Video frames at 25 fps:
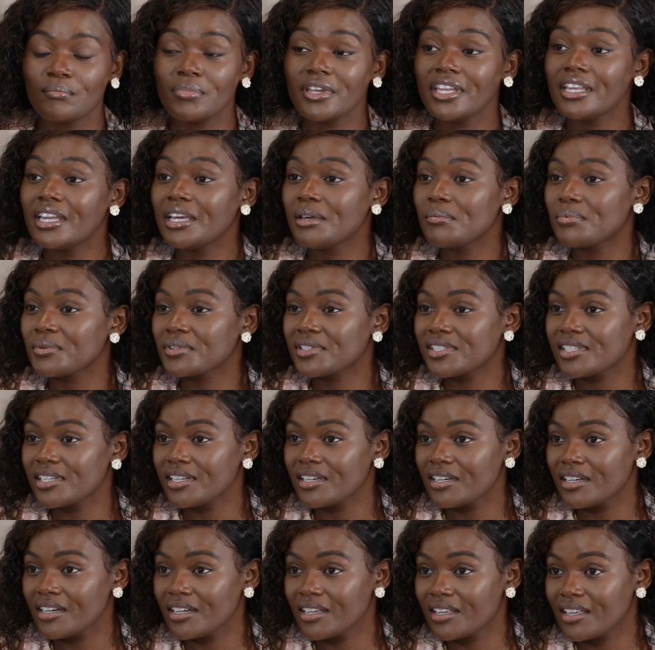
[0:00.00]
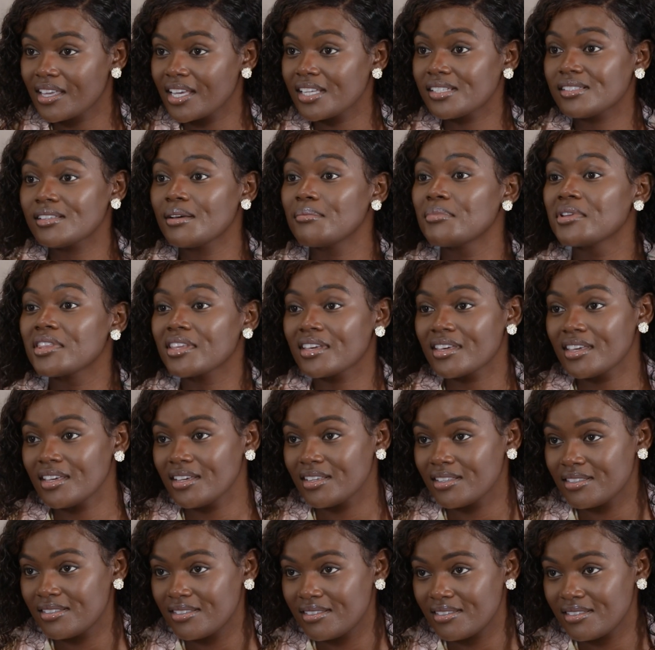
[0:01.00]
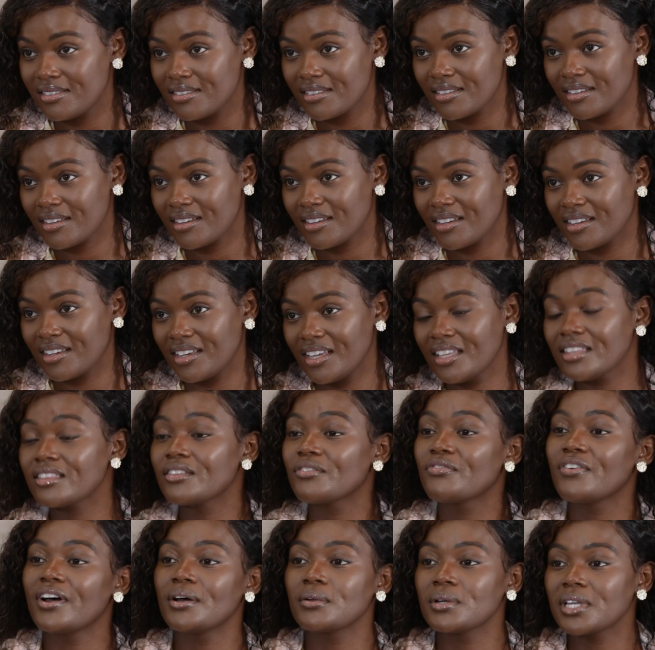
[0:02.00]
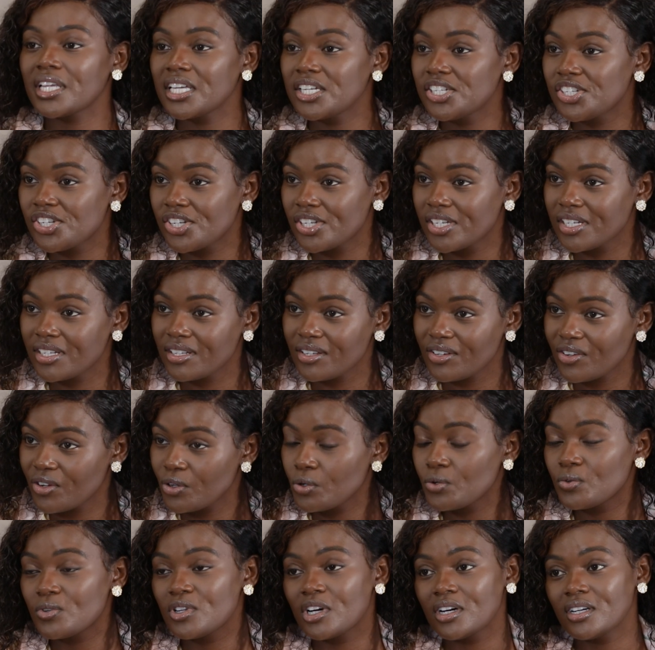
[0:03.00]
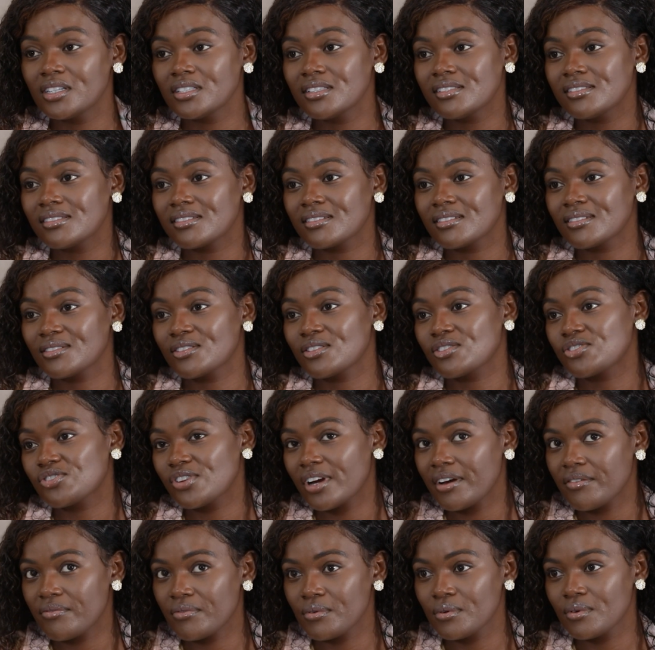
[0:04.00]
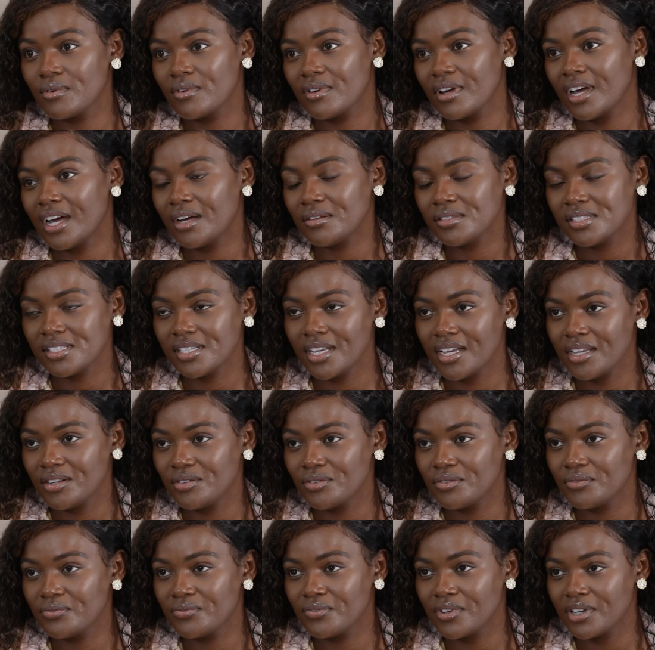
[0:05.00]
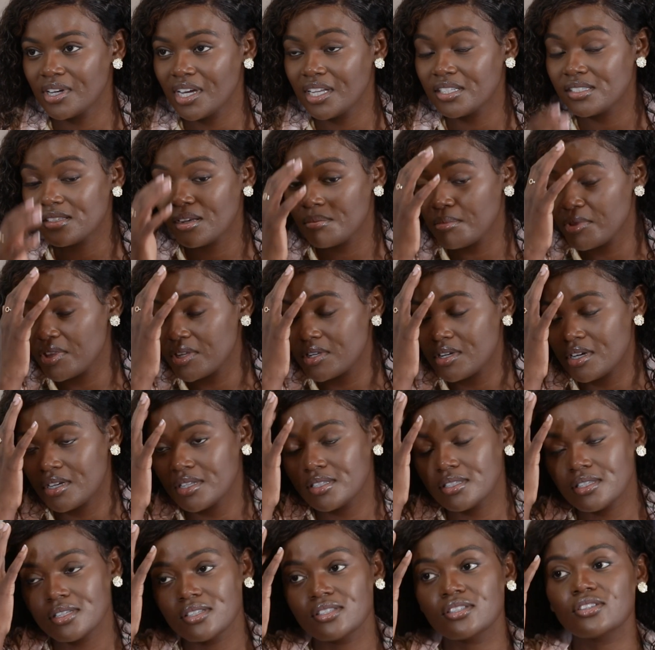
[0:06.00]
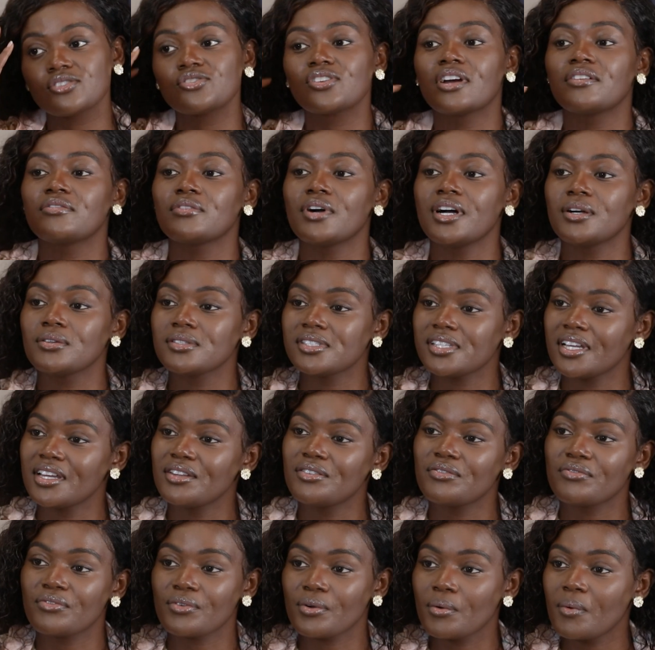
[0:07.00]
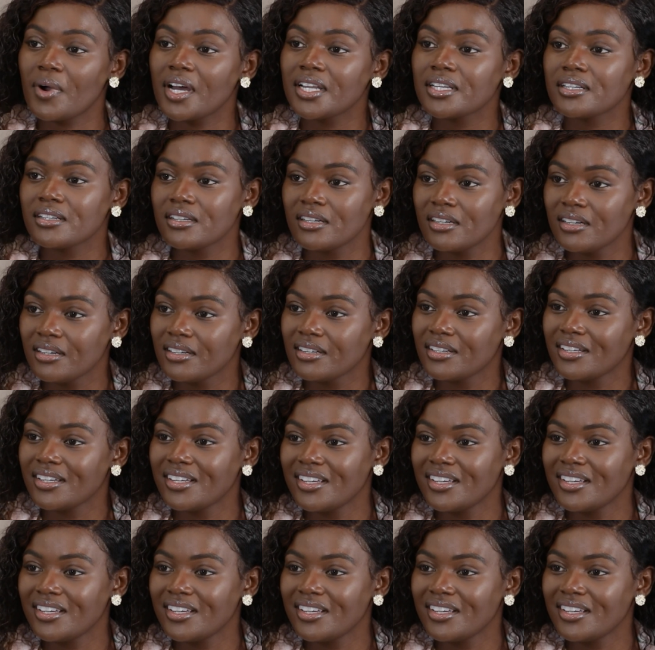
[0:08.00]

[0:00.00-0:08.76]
being able to get some of the kids in the foundation who dance to travel outside of, and some of the dancers to travel outside of Rwanda